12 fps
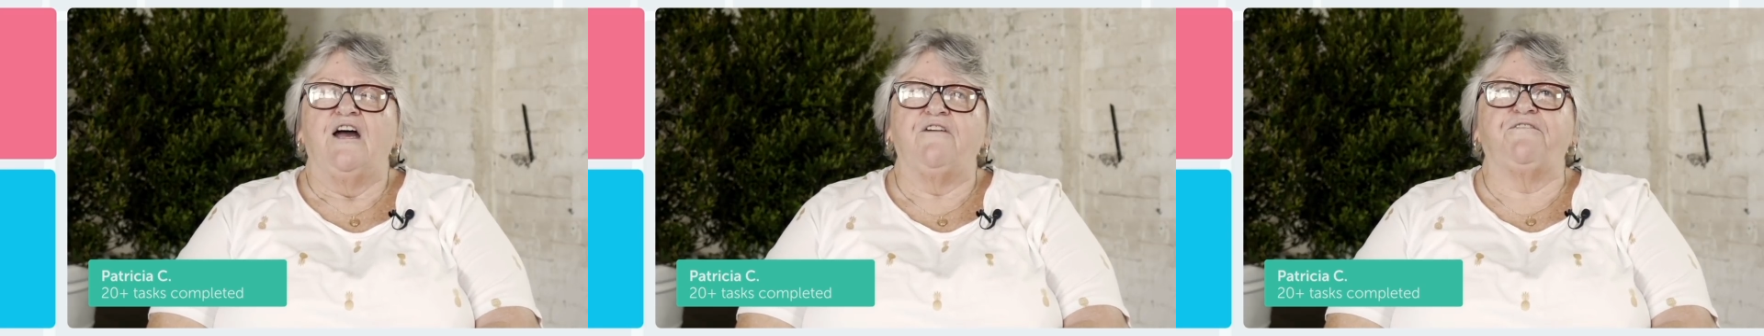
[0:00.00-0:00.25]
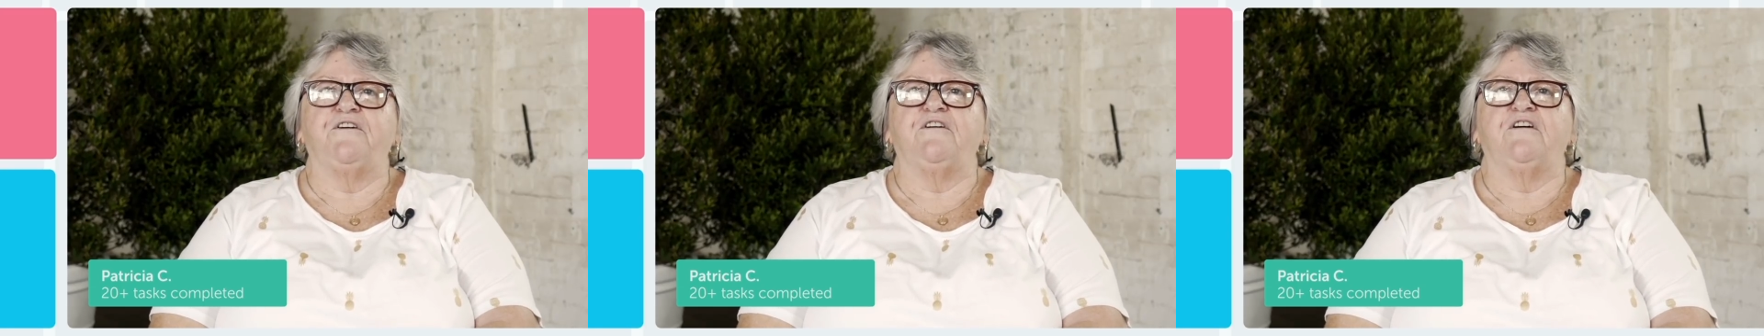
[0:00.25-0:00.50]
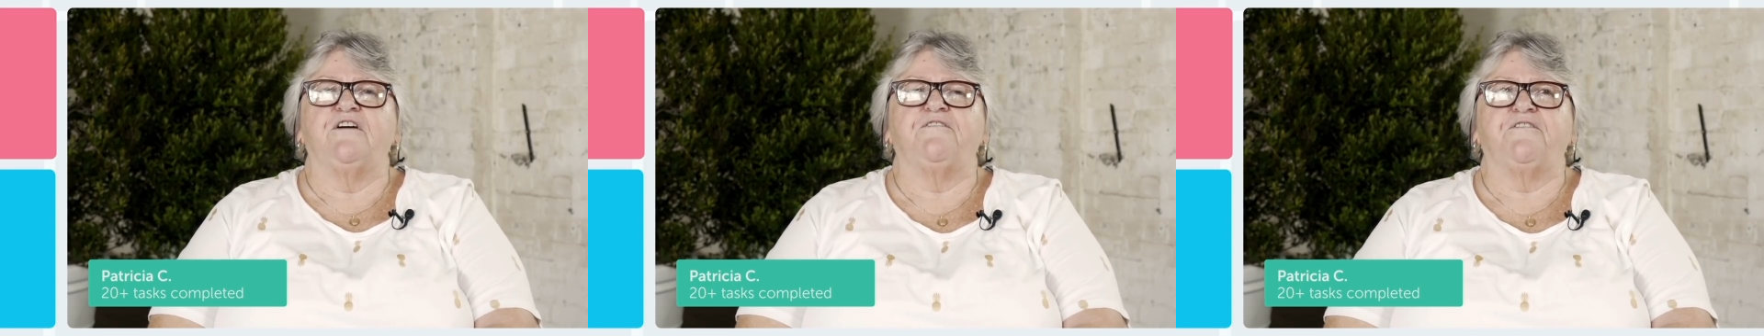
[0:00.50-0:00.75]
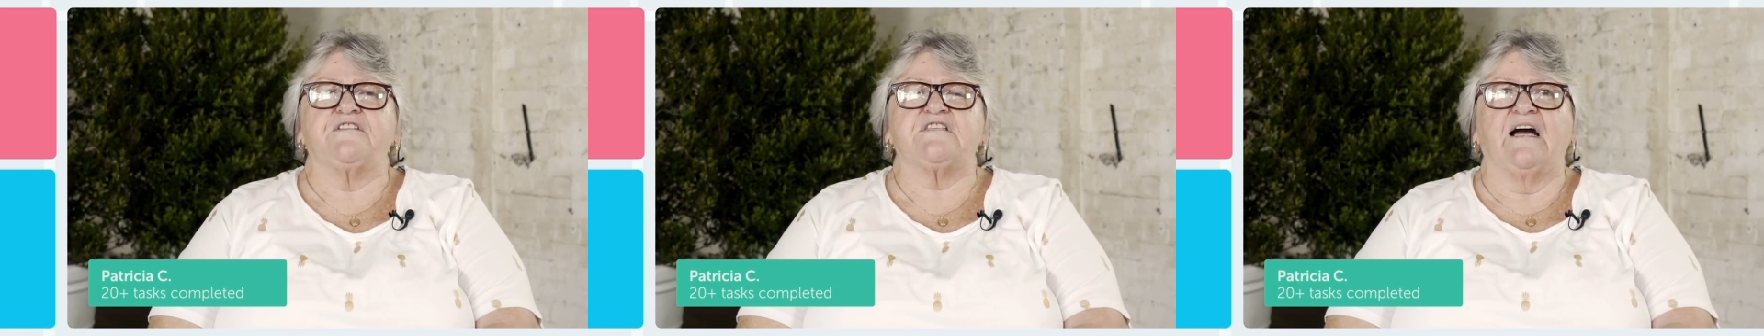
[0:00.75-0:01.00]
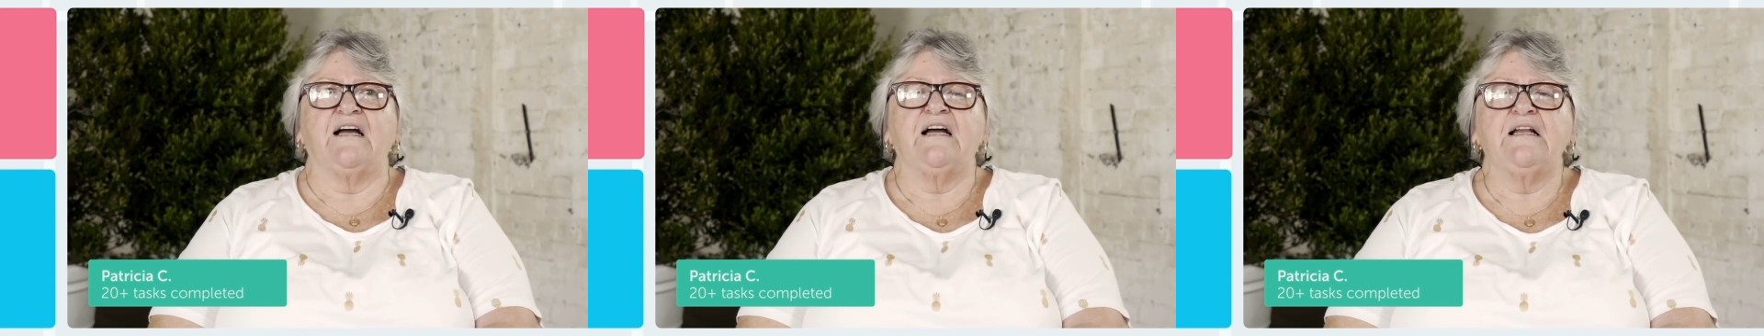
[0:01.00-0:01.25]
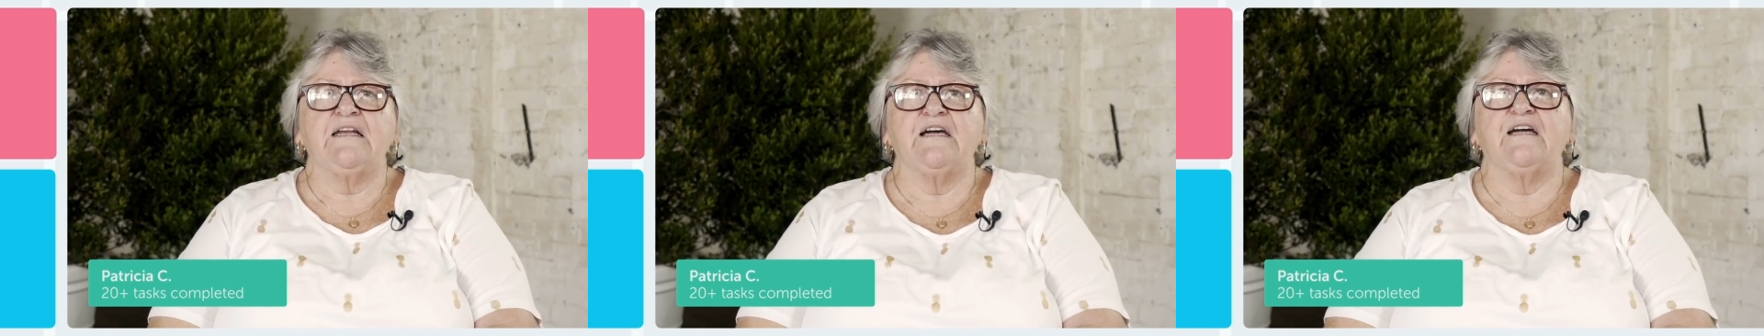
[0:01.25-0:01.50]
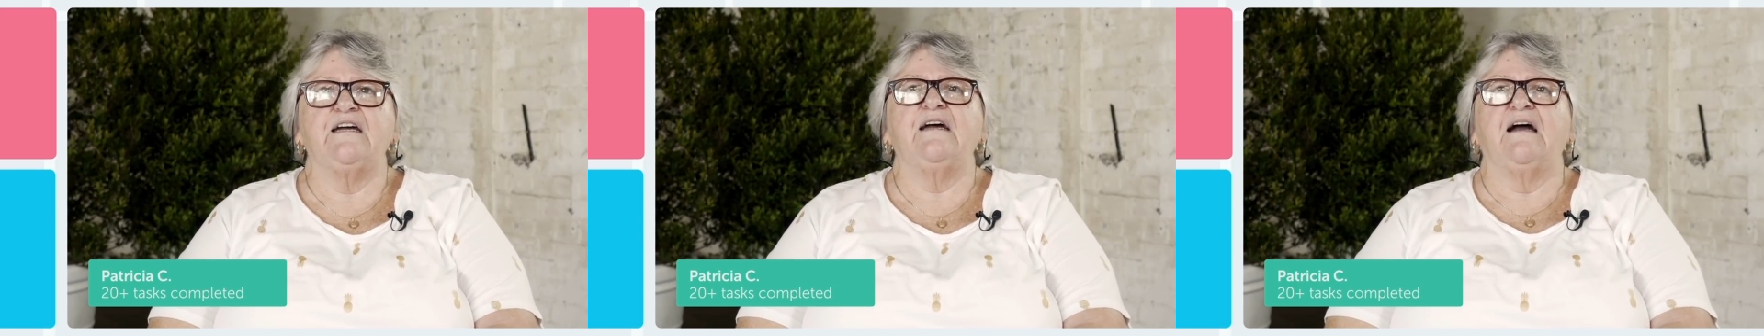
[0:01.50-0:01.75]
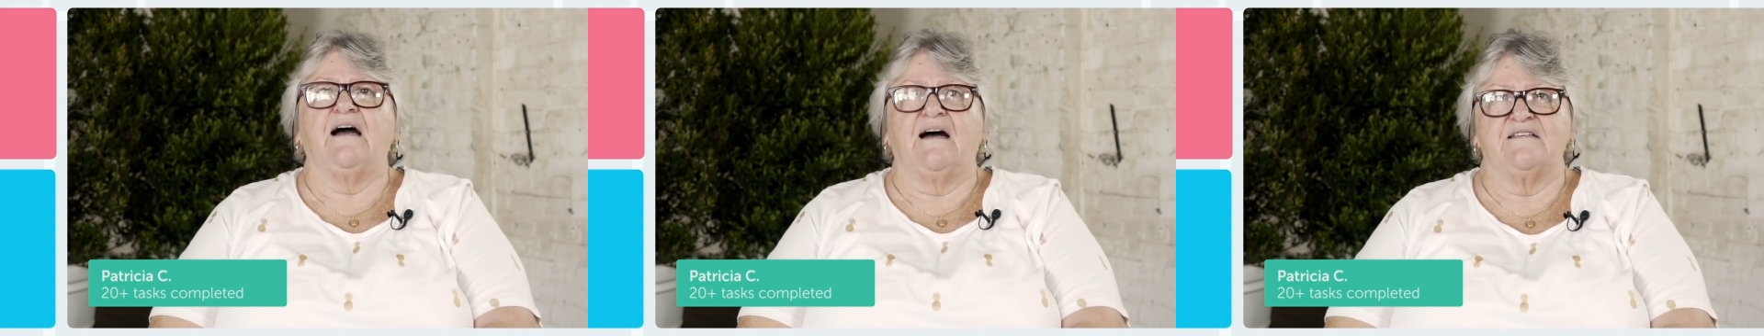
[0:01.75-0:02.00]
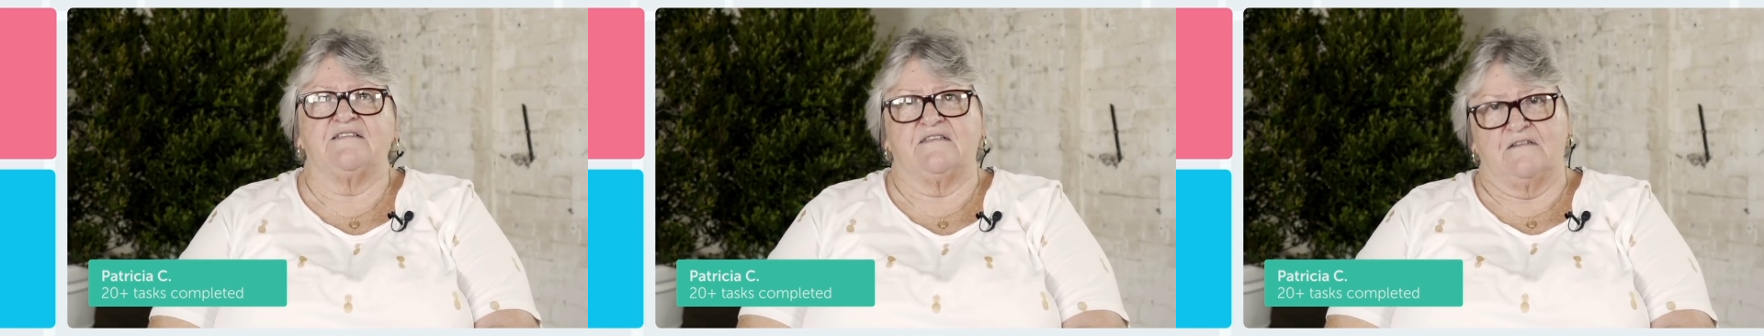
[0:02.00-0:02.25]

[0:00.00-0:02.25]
If it's unclear, ask